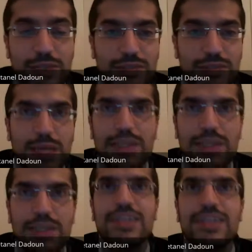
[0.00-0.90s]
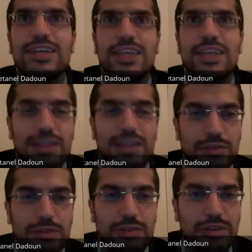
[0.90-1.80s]
the Pasuk tells us, because
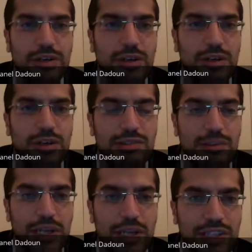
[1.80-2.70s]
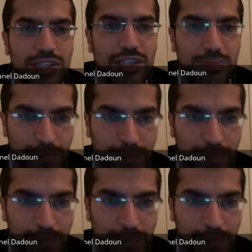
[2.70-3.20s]
maybe they're going to go into the